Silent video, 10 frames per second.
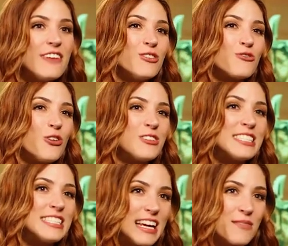If you've rolled
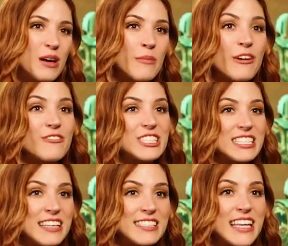the same number of
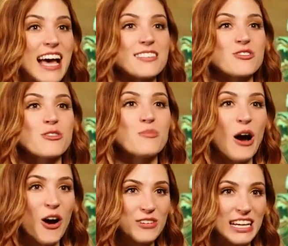successes as your
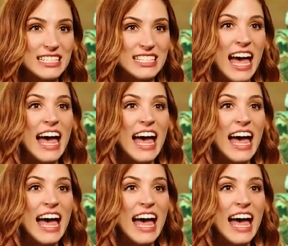opponent,